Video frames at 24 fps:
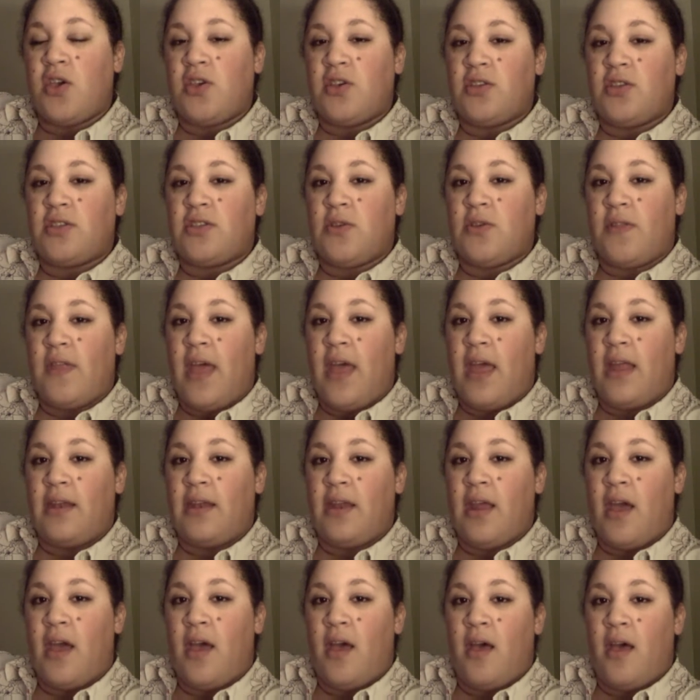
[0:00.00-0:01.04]
So then,
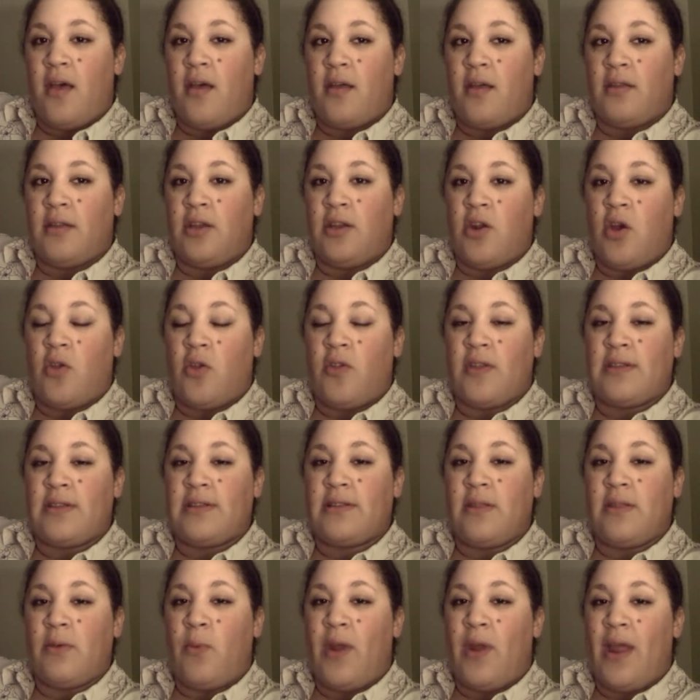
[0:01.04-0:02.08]

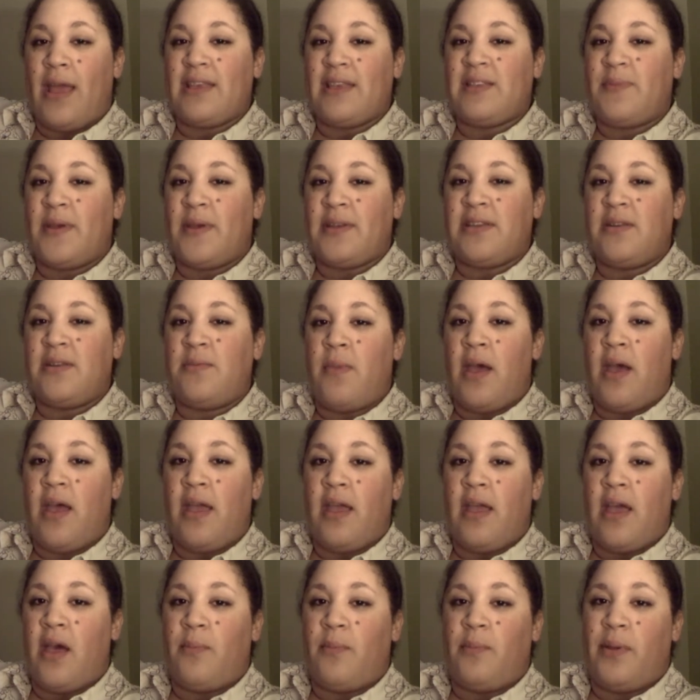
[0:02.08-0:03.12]
when I expected
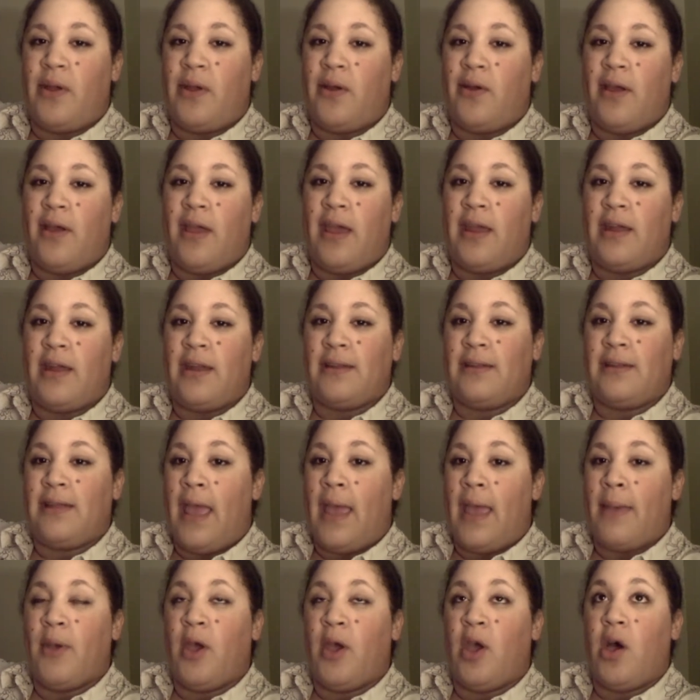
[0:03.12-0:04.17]
my period, it
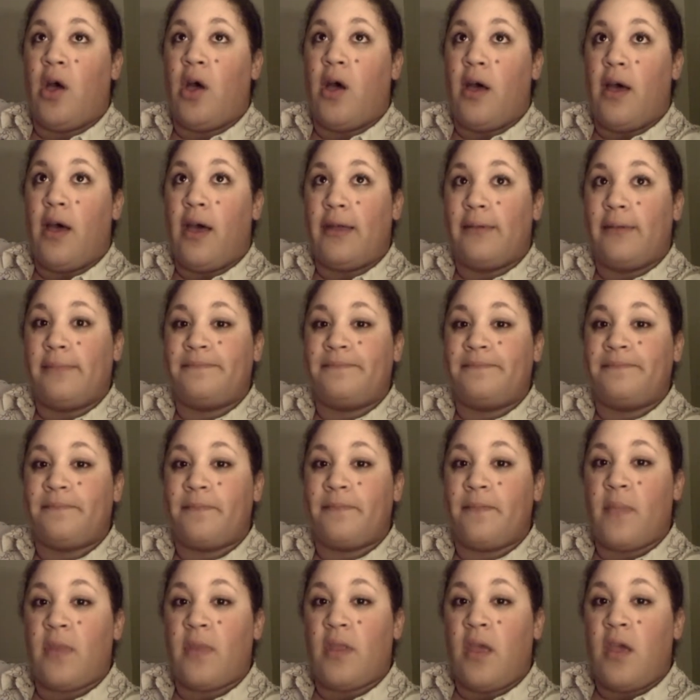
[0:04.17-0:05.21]
came and gone.
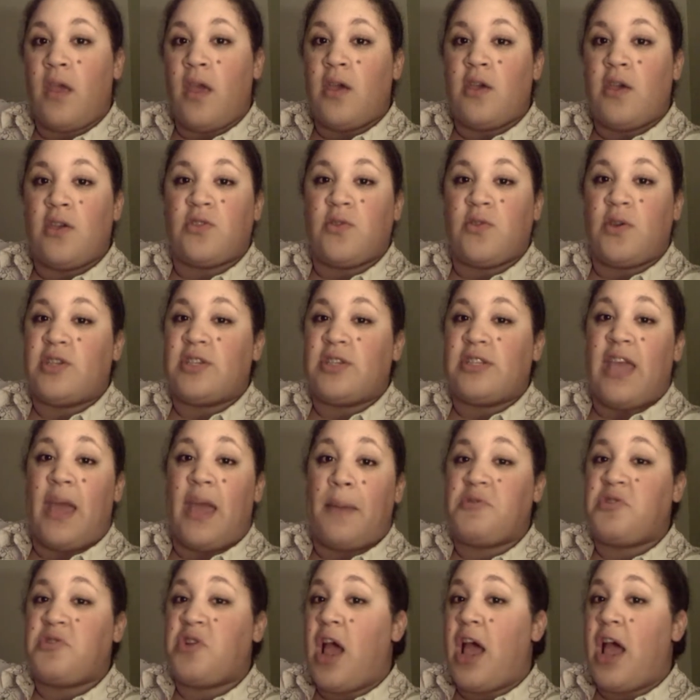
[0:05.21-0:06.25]
So I just
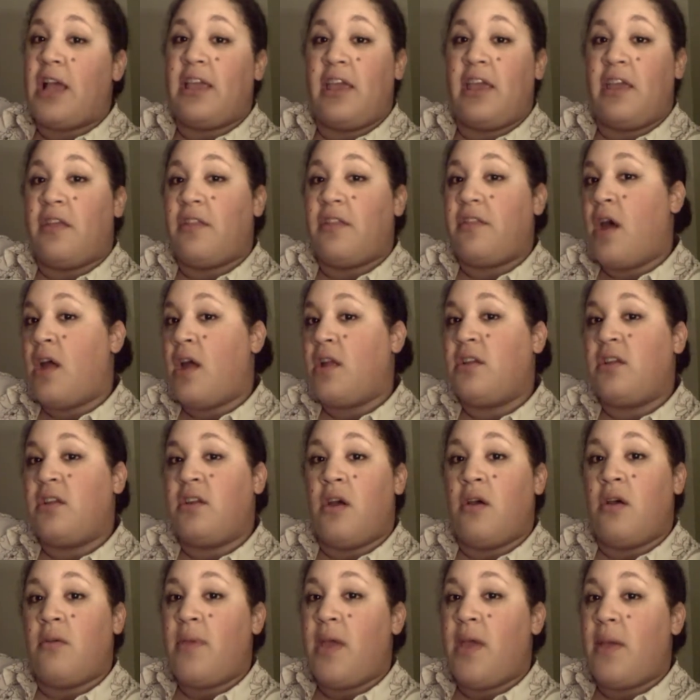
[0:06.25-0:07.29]
kept tracking and thought,
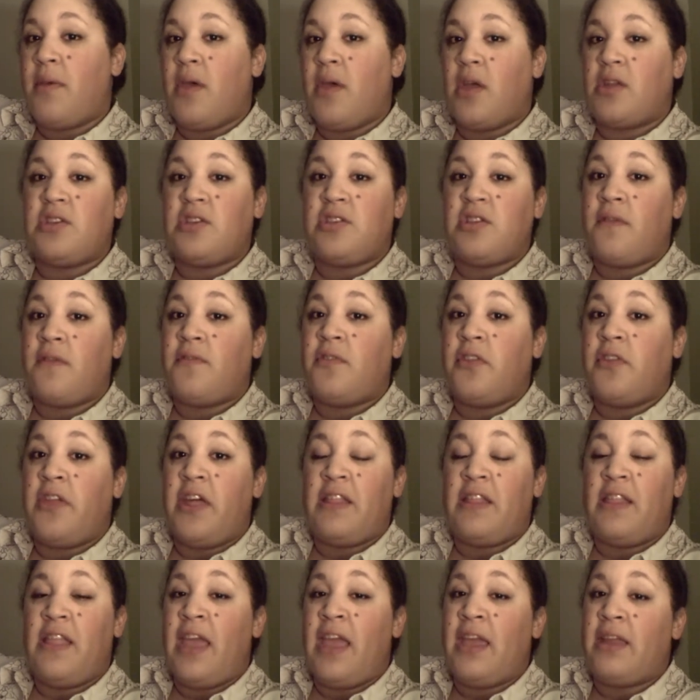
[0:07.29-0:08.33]
maybe I'll just
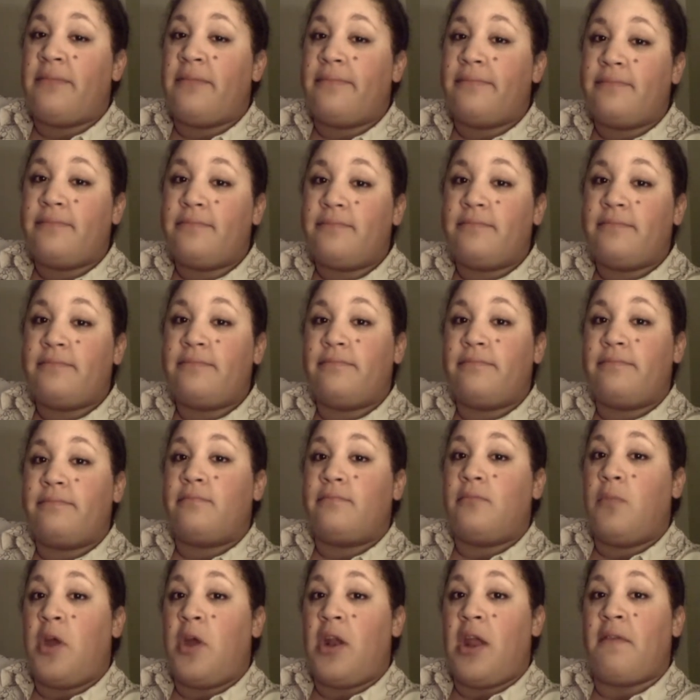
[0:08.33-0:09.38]
ovulate late.
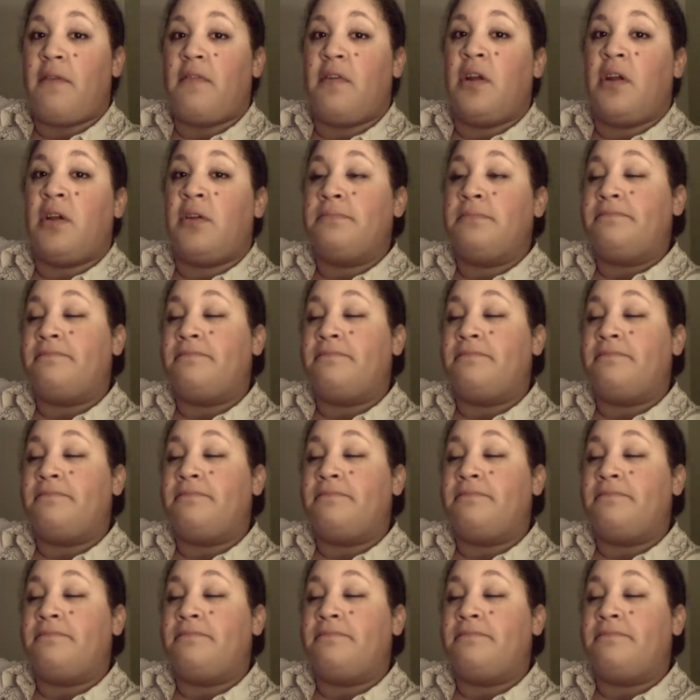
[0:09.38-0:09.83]
Whatever.